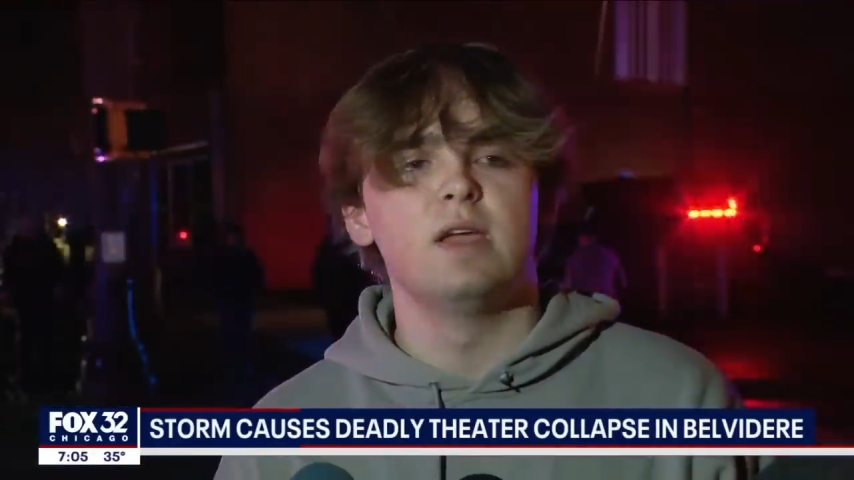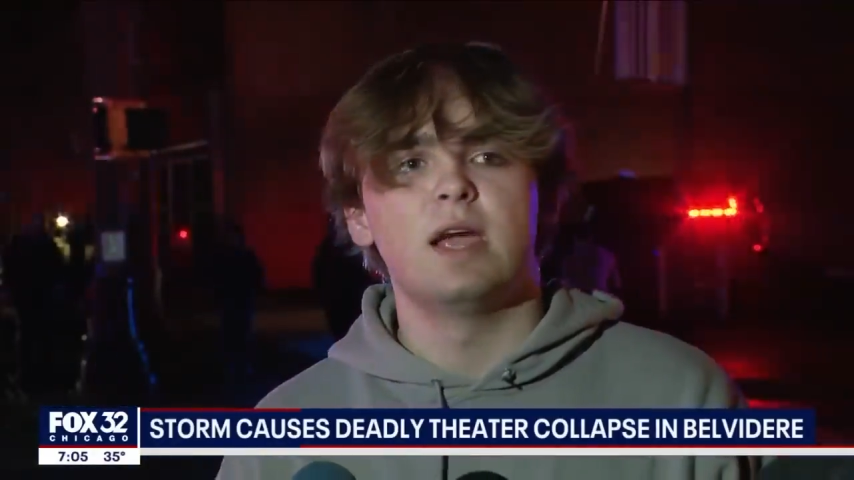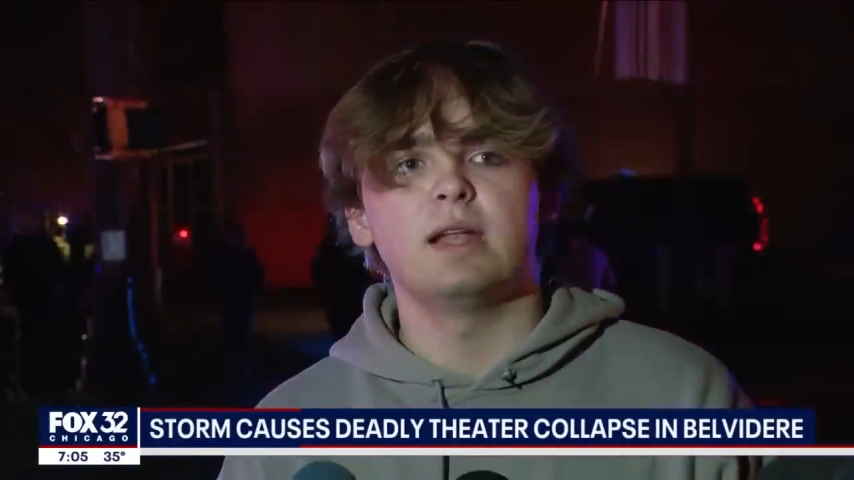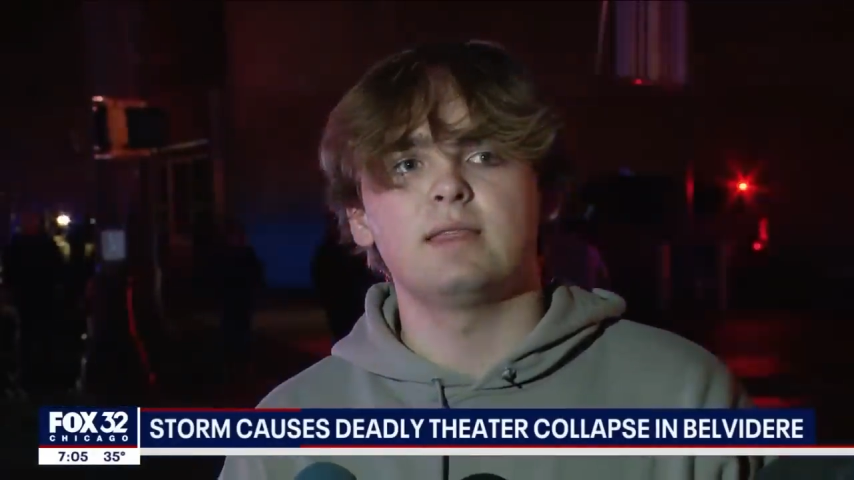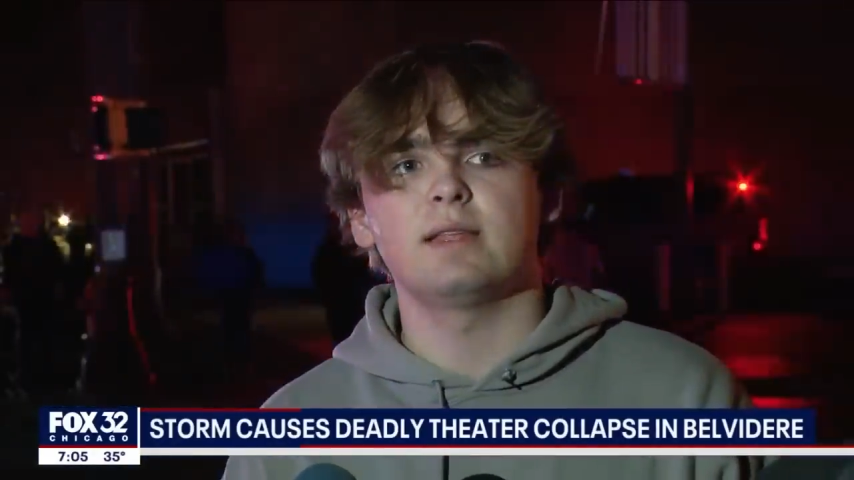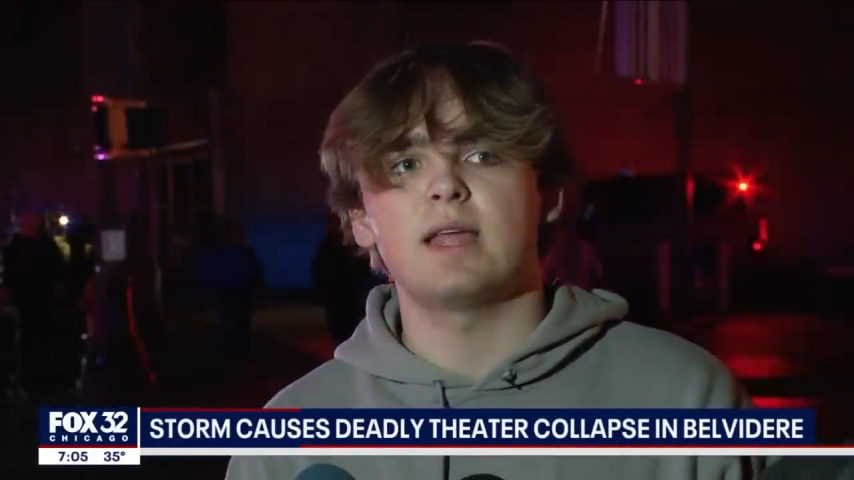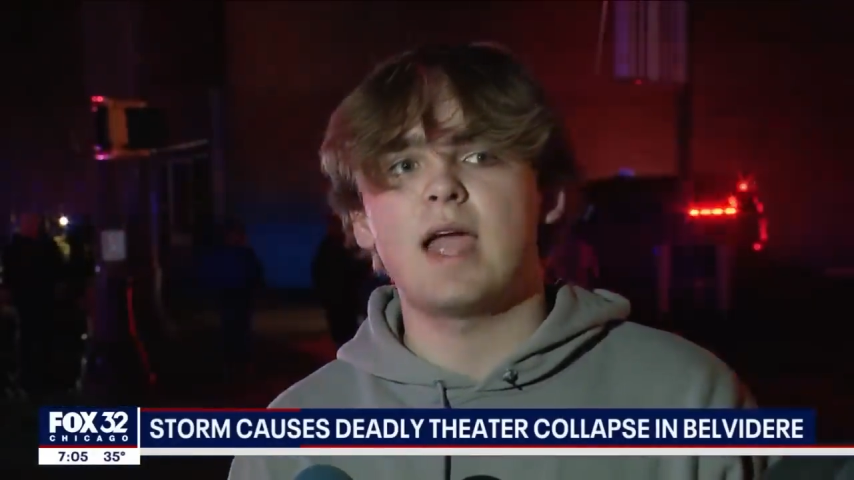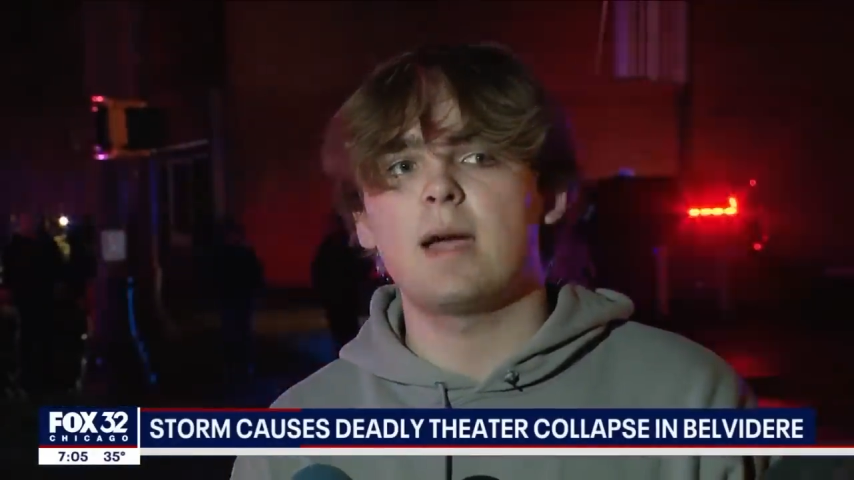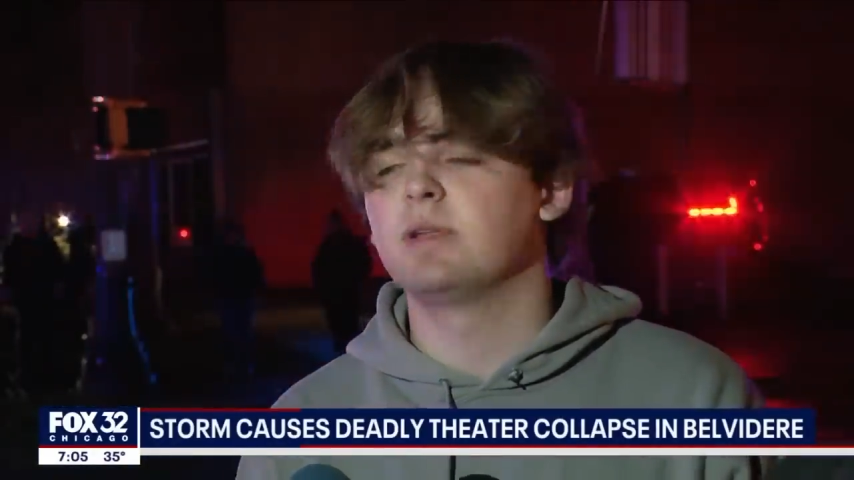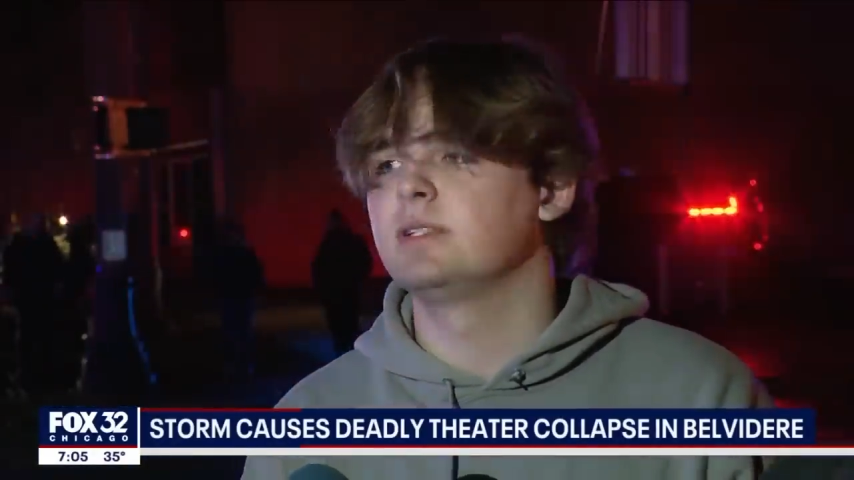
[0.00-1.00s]
anything that
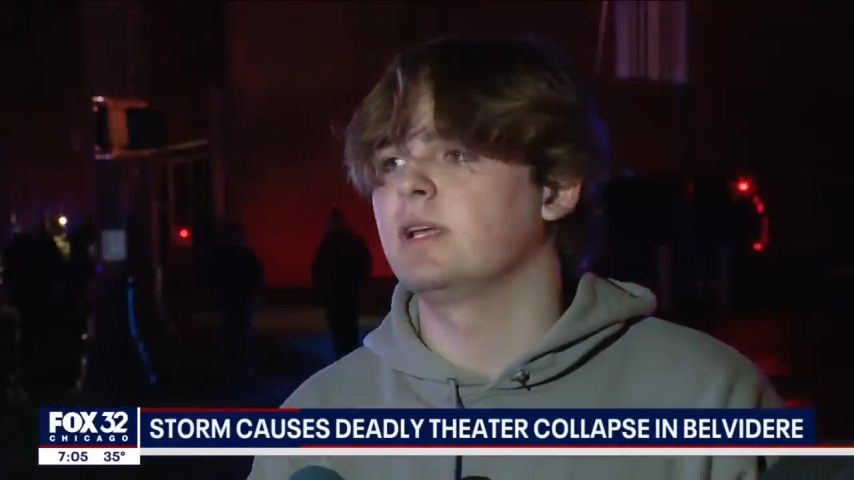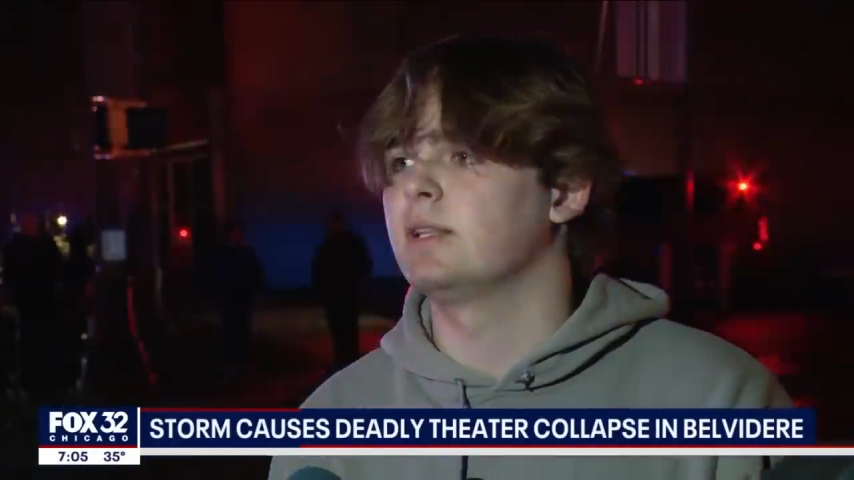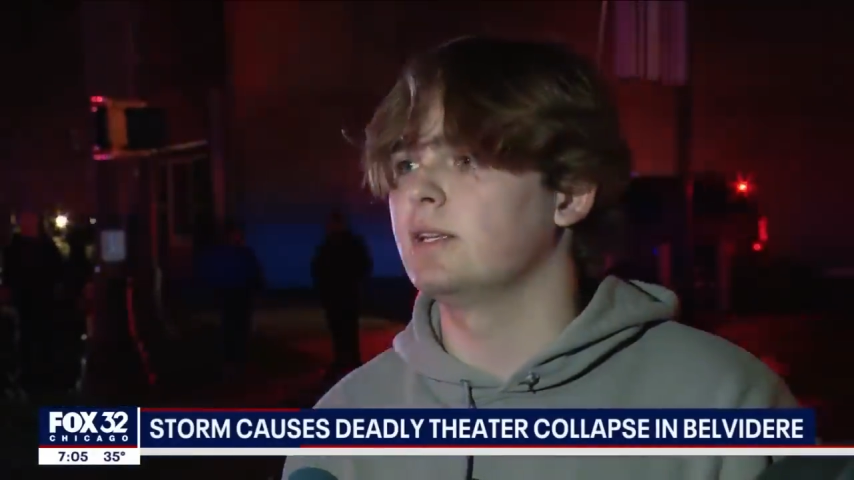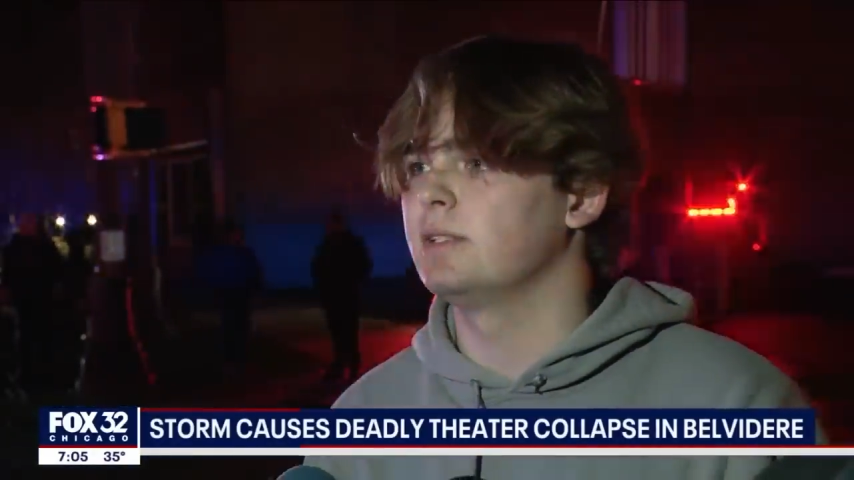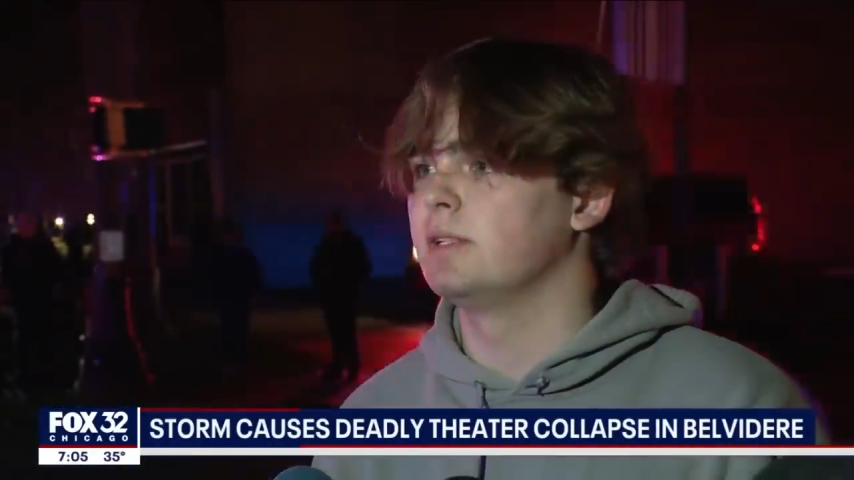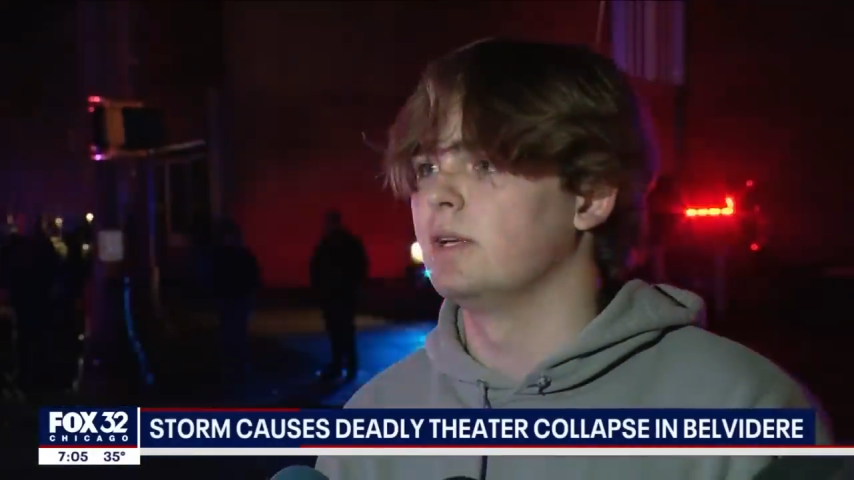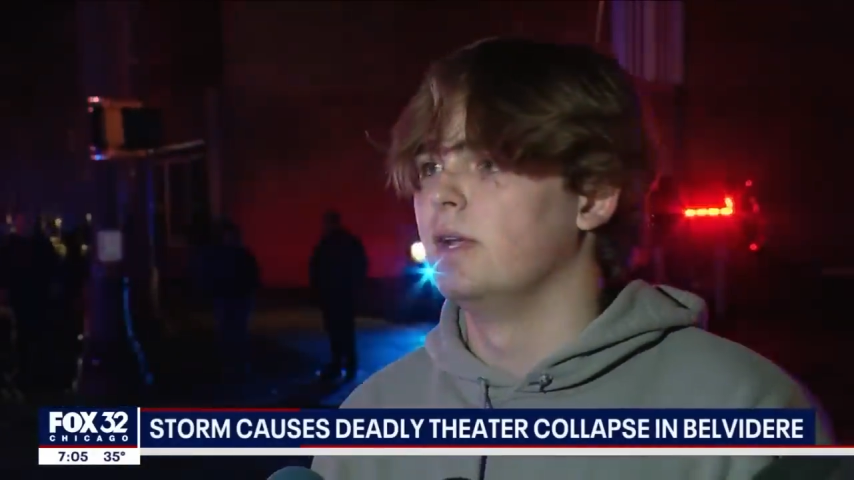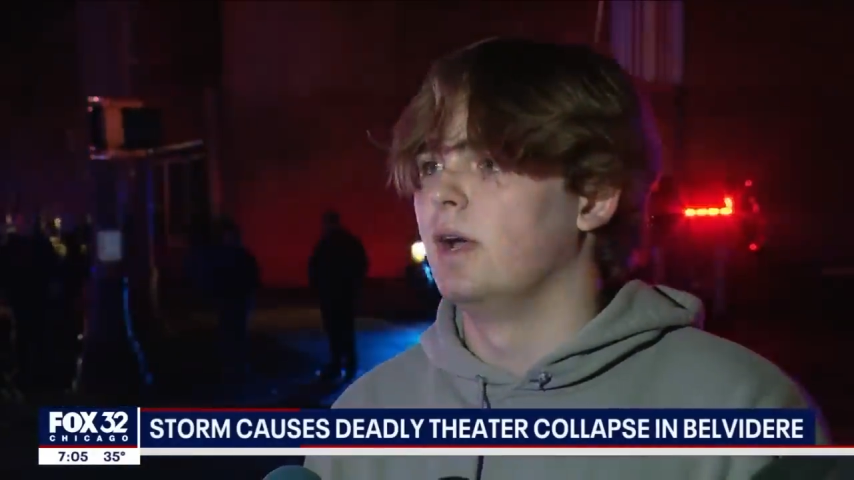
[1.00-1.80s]
happens like this